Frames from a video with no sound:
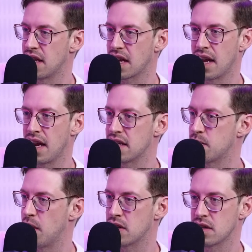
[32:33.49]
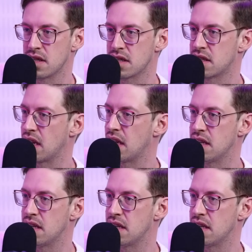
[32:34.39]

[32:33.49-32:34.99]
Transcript: That cat especially stinks.